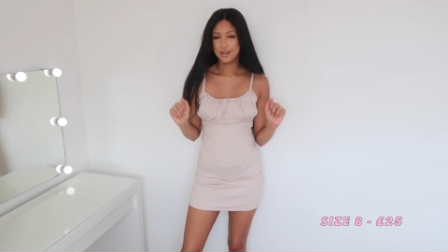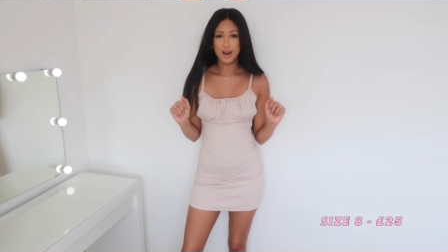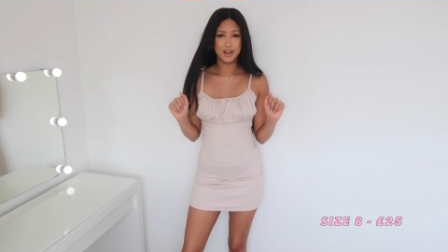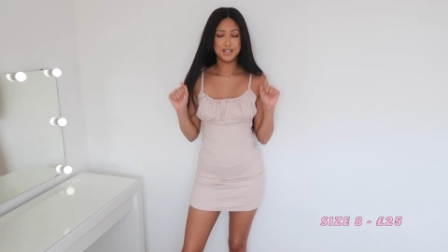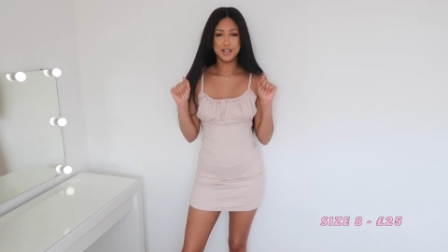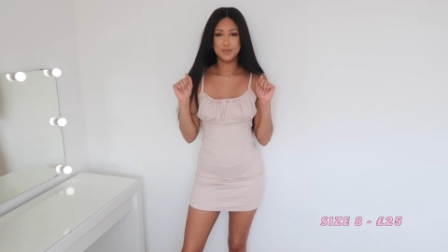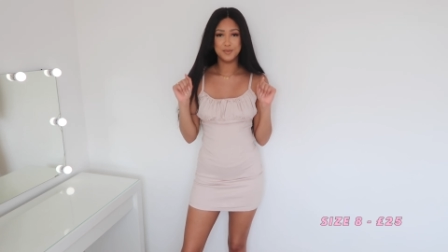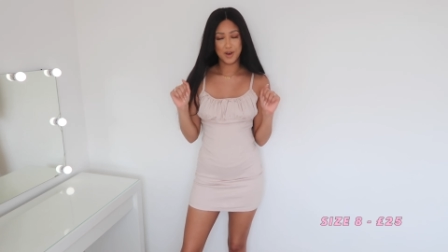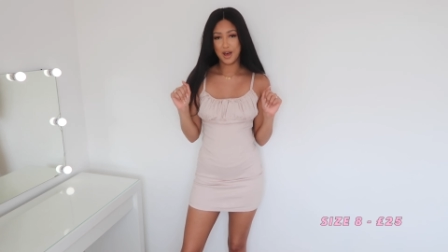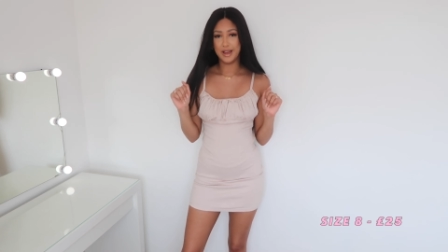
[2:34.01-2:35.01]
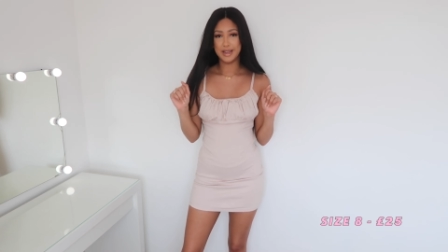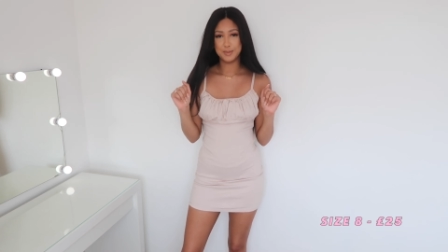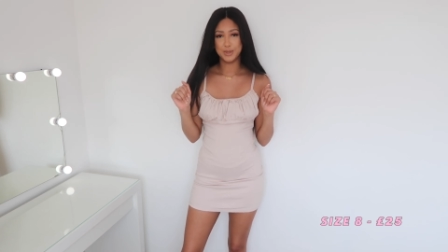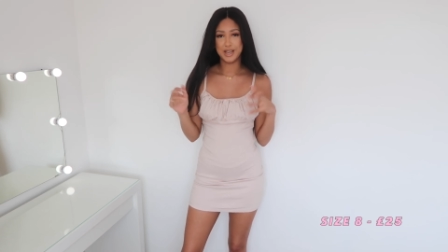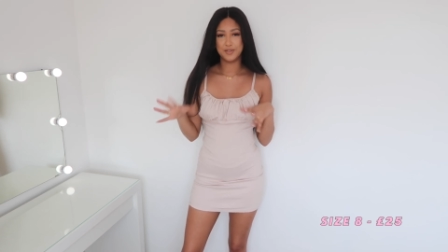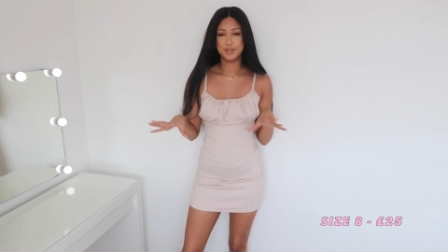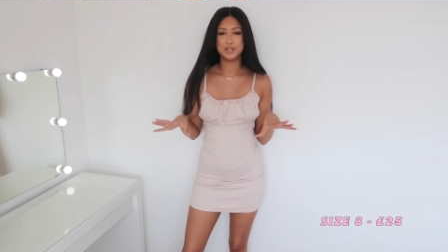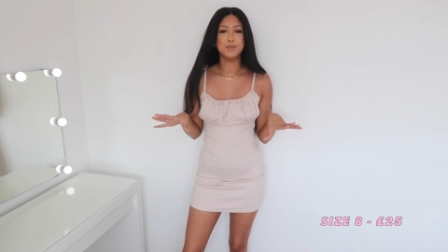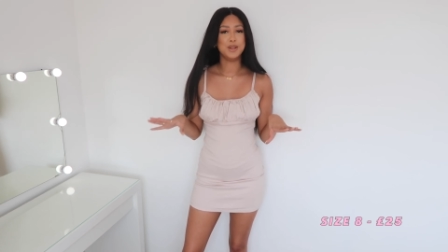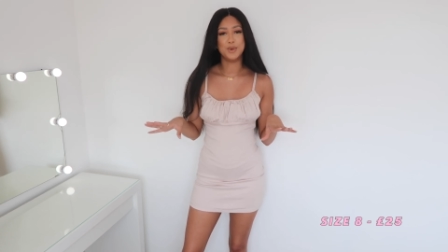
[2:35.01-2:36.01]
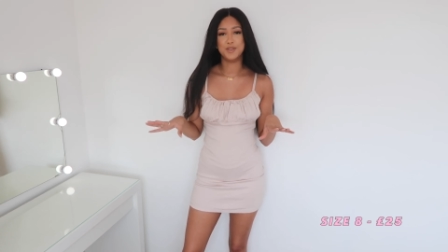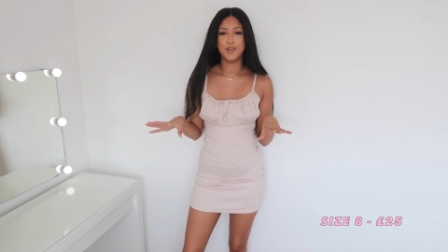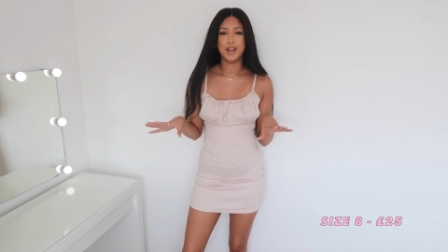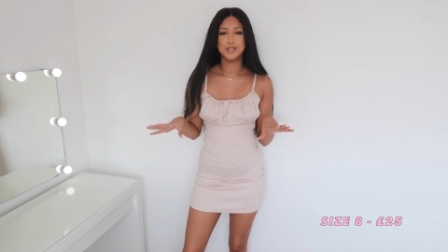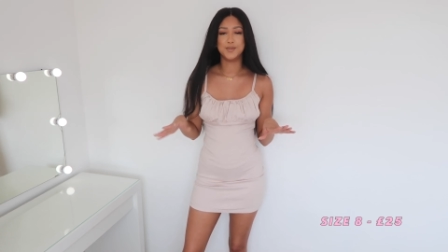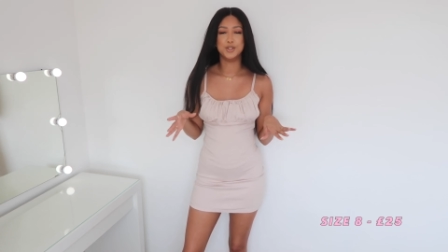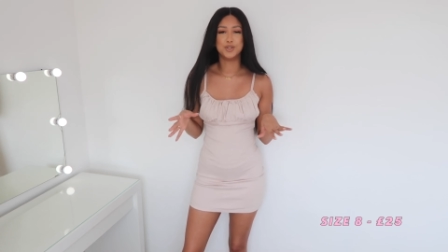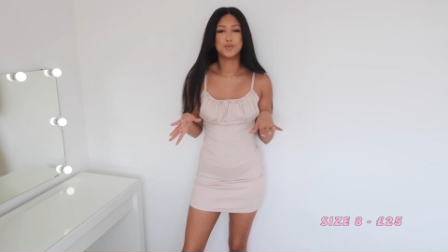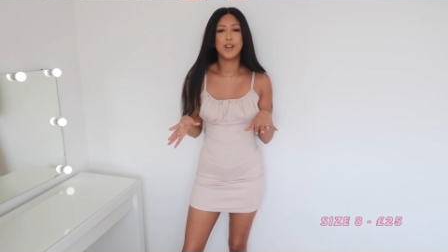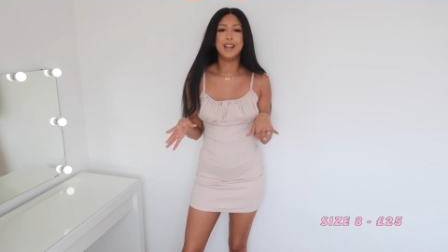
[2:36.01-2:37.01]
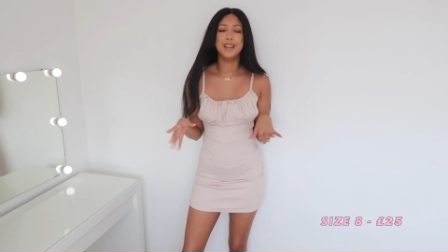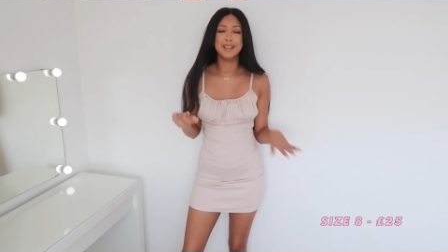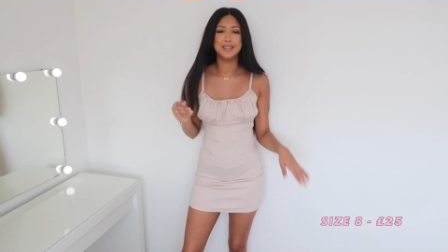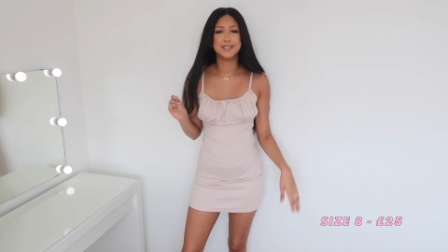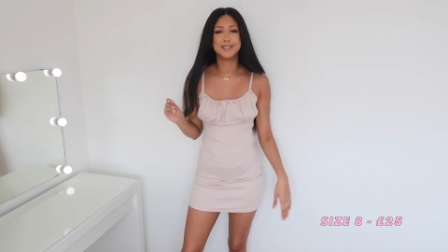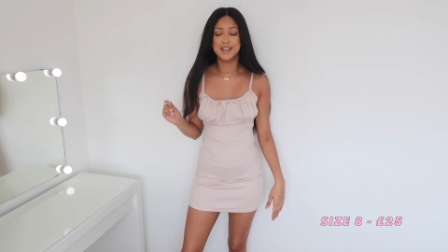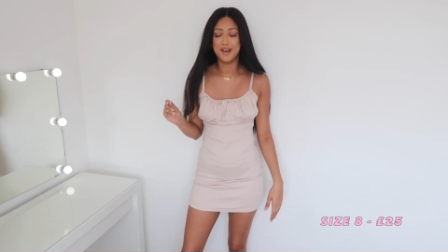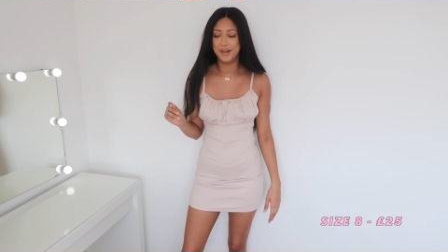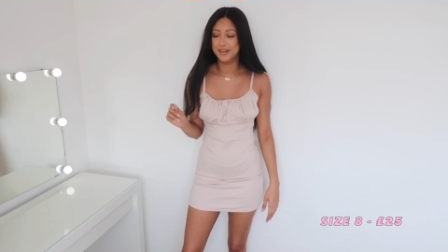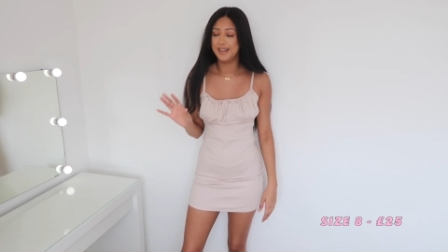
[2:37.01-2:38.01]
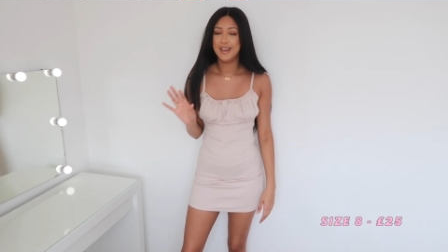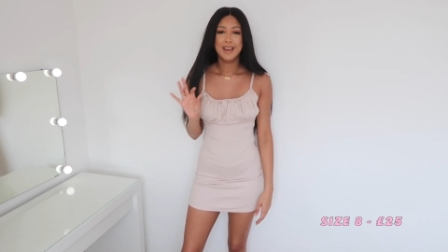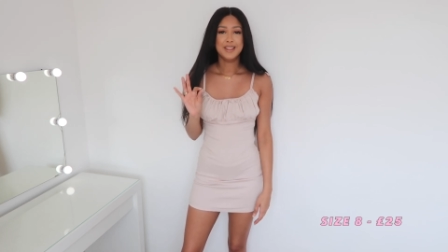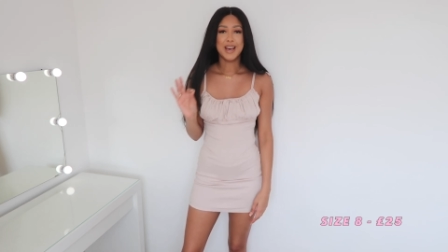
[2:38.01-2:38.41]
garden vibe like if I just meet my friends for a drink in the sun